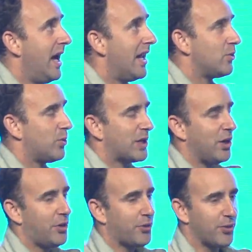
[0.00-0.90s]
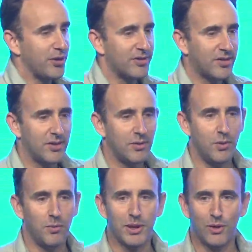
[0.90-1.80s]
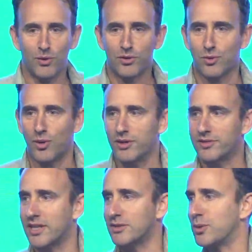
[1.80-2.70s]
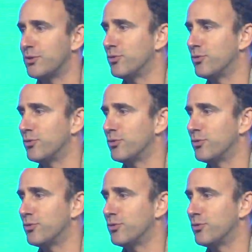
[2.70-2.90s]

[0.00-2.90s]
And as we go through this, what we launched was, as we